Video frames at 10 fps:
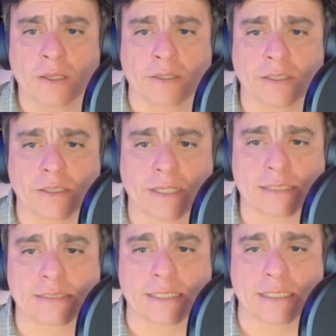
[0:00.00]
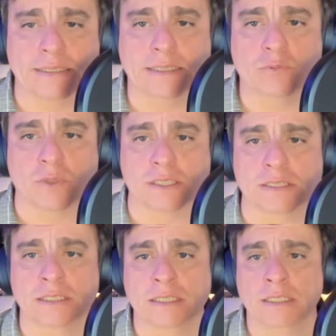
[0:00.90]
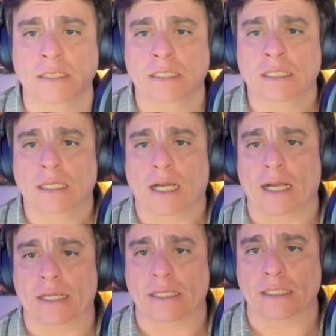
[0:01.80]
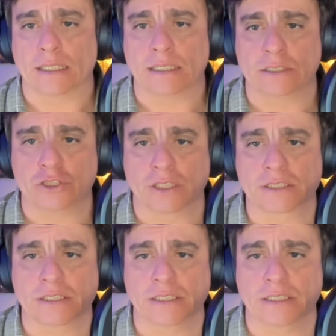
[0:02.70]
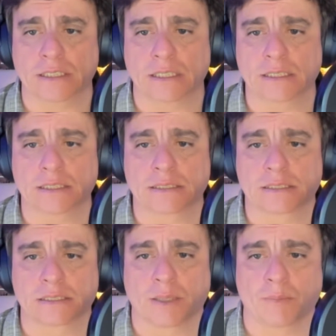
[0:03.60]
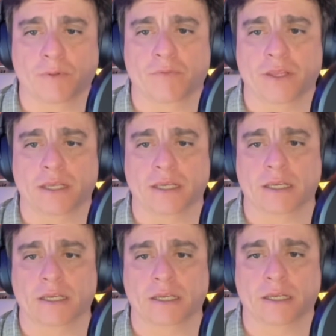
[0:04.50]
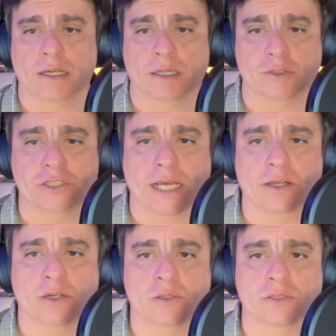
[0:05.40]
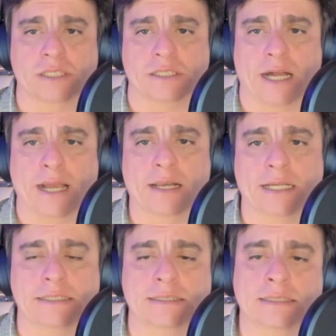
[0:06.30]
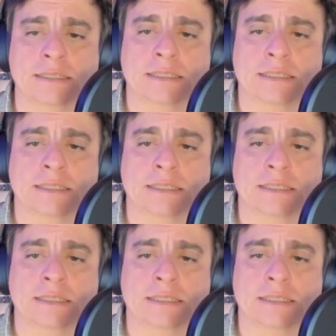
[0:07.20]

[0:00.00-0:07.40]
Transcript: And then the next thing I did was I adjusted some of the shadows and the highlights.